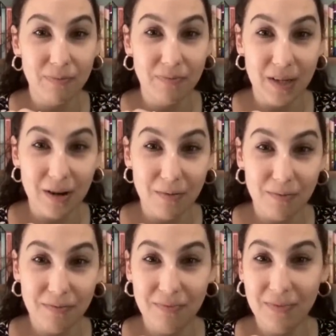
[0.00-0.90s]
you
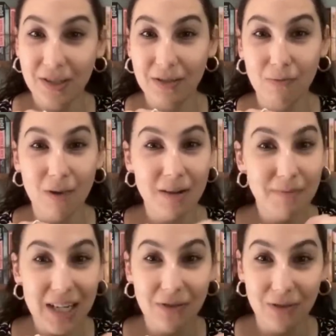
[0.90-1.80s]
know, just what am
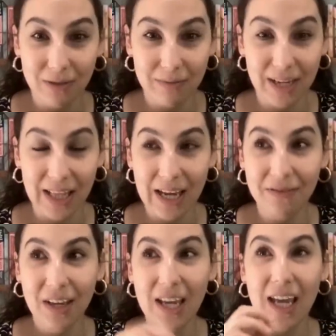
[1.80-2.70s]
I doing with my
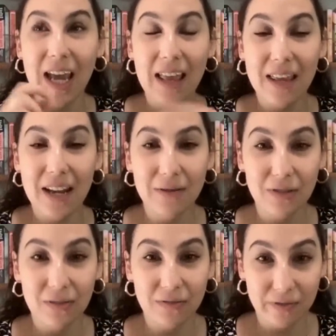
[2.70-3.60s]
life? And then I
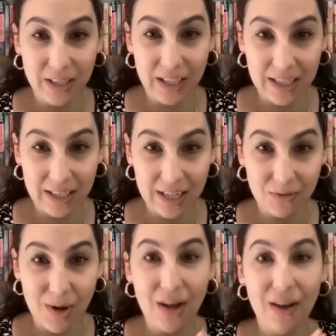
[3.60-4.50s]
was freelancing as
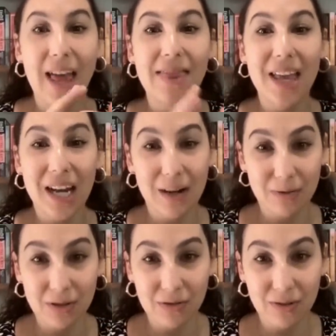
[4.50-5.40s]
well. And then I
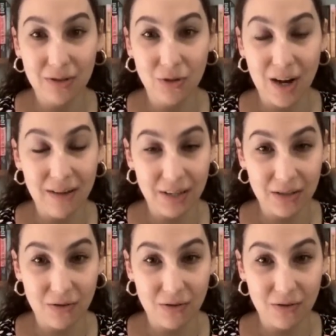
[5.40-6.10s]
was driving to